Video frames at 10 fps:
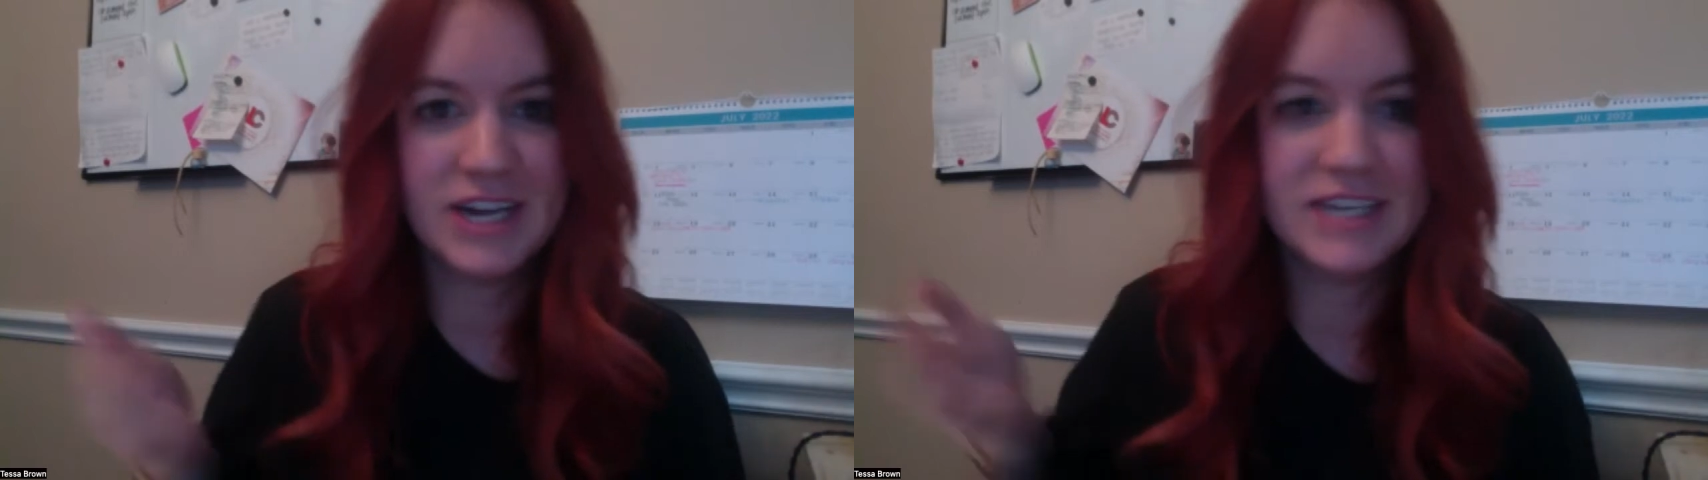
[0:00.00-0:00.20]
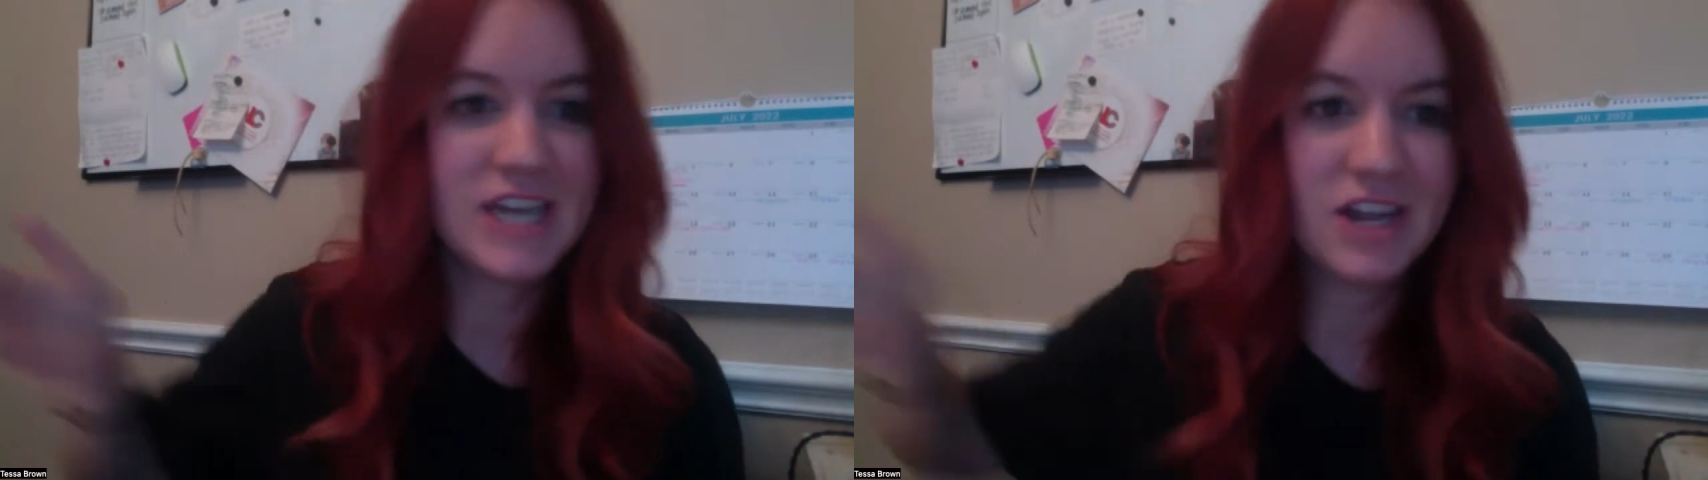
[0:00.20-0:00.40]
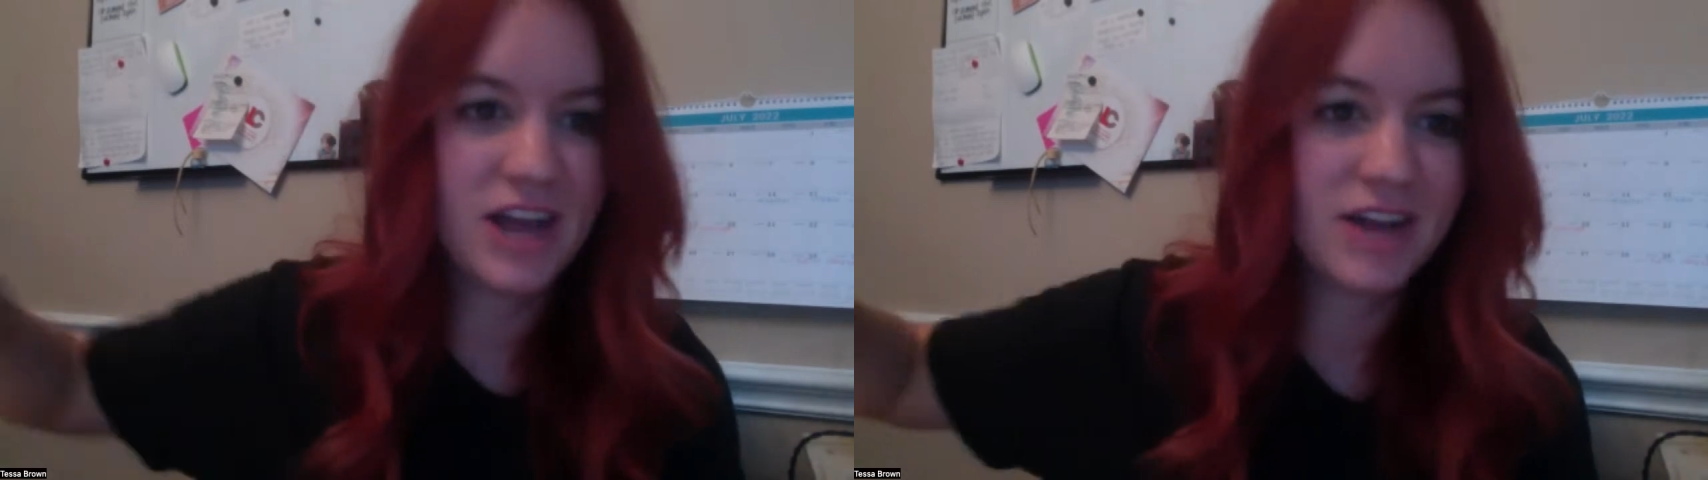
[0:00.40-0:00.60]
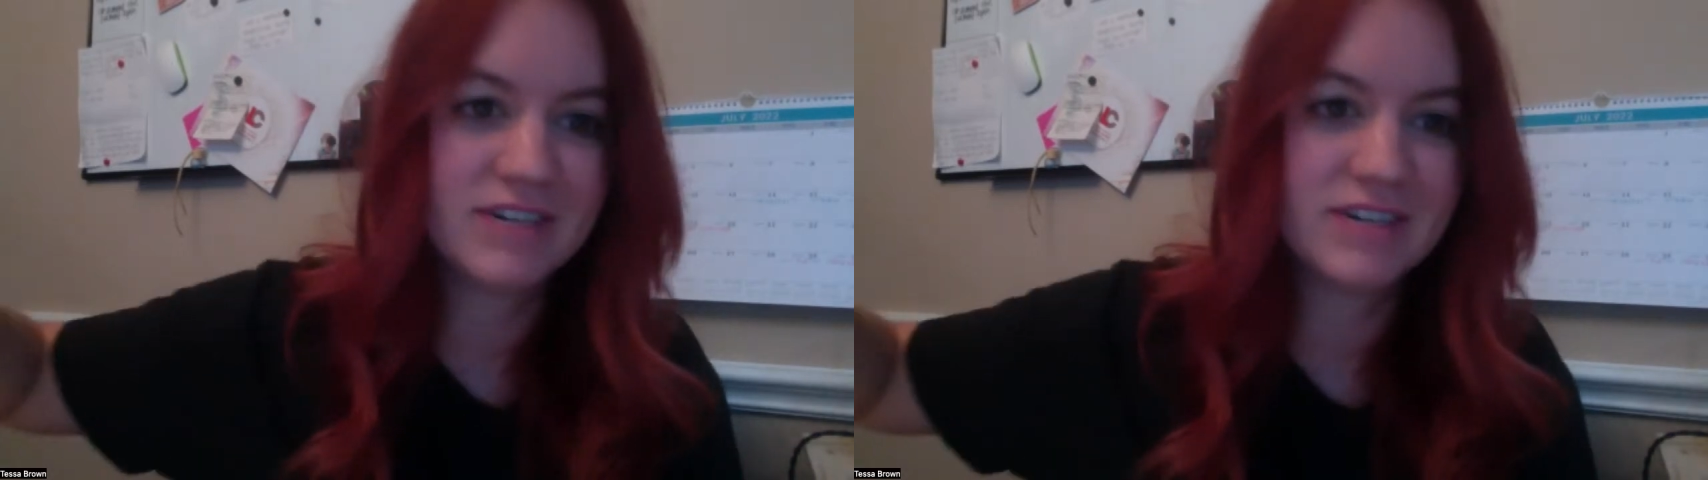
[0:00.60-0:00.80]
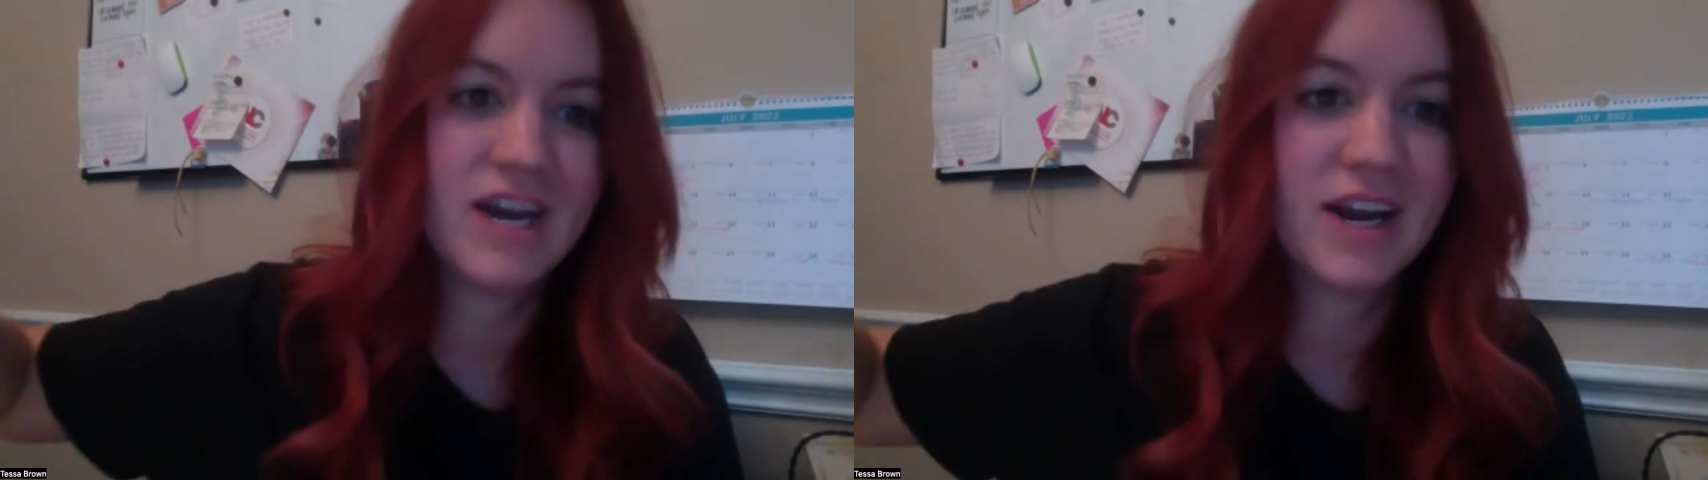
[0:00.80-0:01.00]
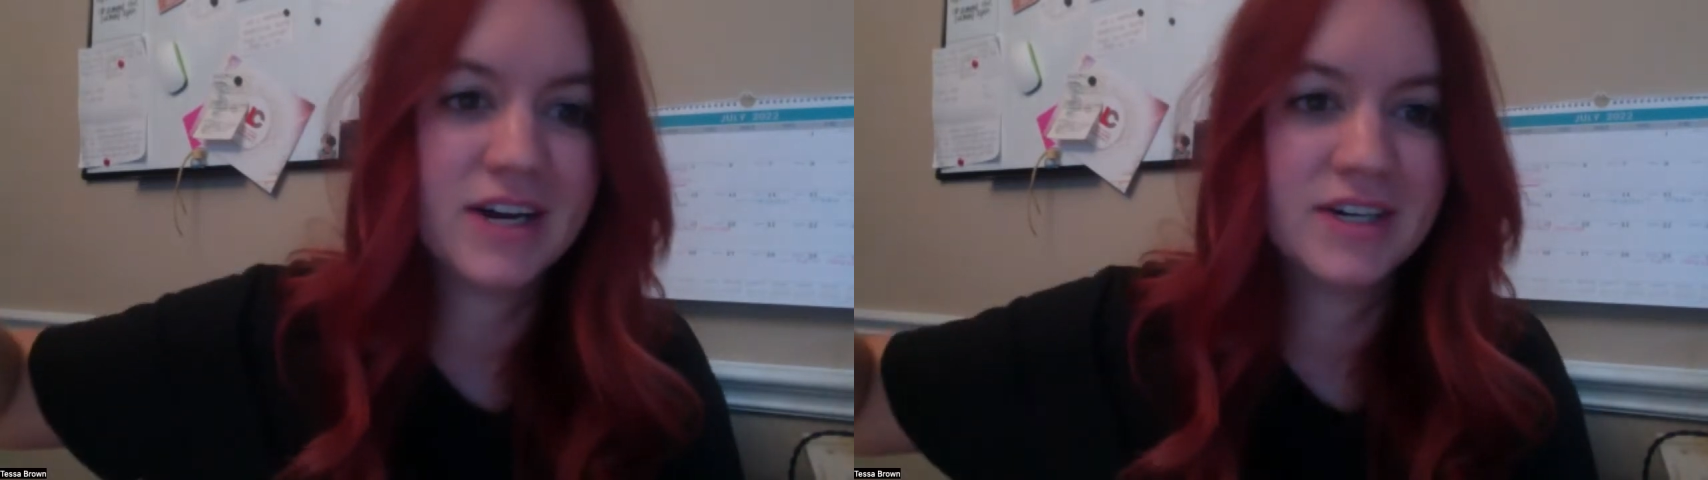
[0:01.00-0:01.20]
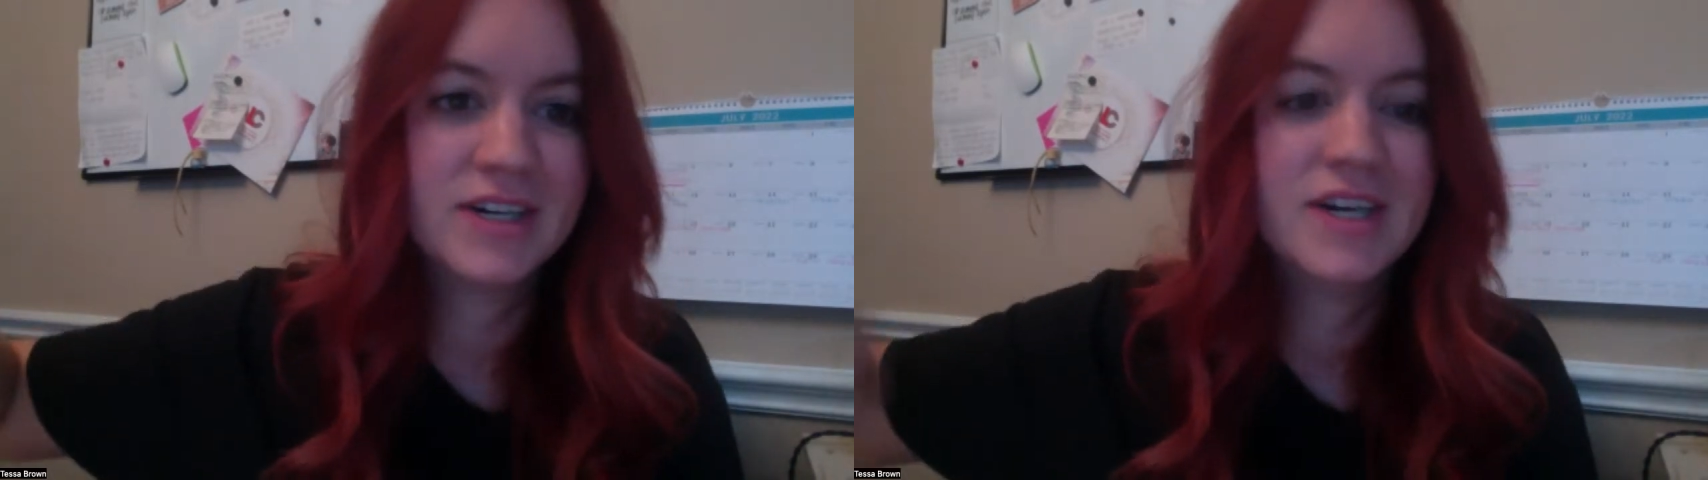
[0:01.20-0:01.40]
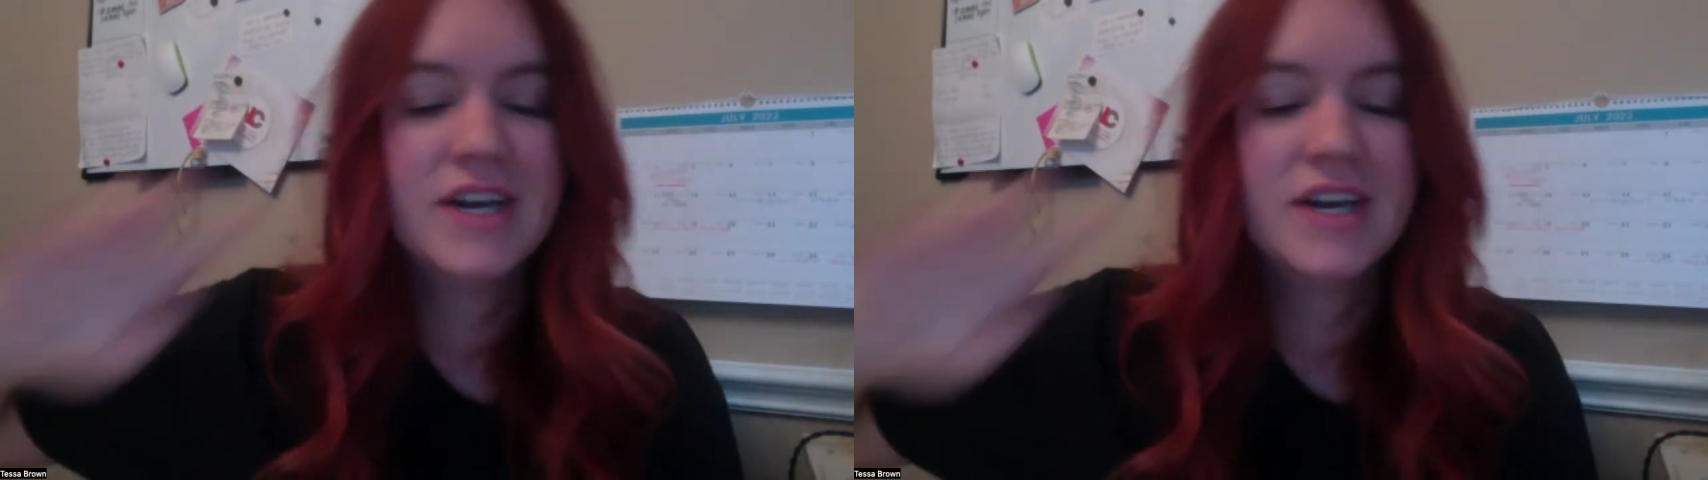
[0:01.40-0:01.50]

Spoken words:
until I retired.